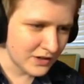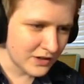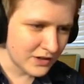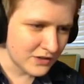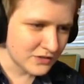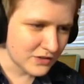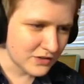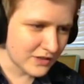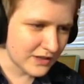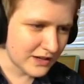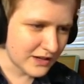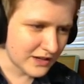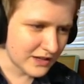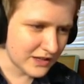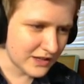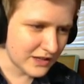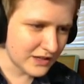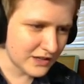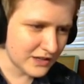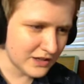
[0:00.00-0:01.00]
So then
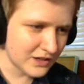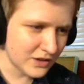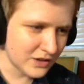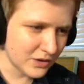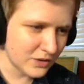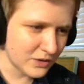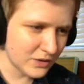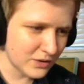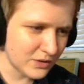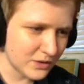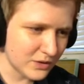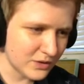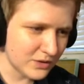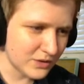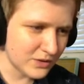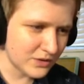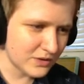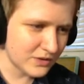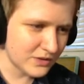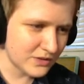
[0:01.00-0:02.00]
he
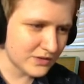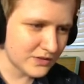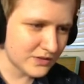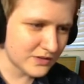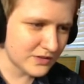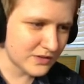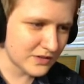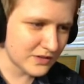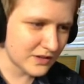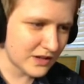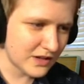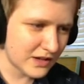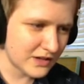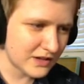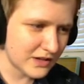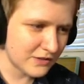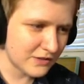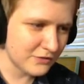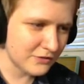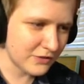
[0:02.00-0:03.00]
goes
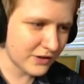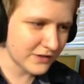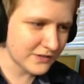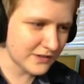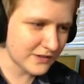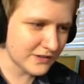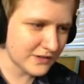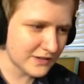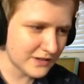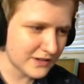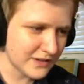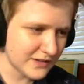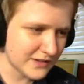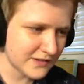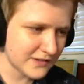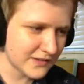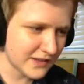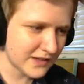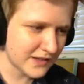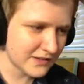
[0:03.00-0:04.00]
and he falls into
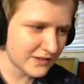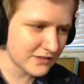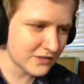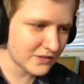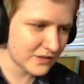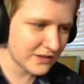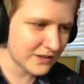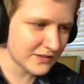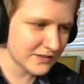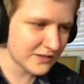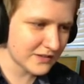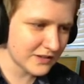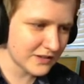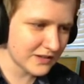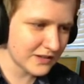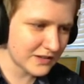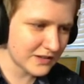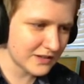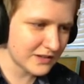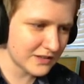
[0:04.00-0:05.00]
this thing. So let's
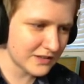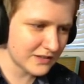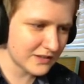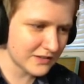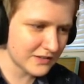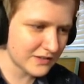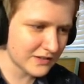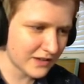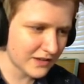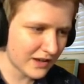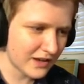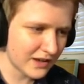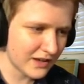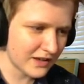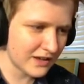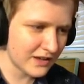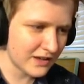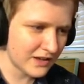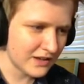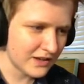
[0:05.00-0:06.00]
click this guy.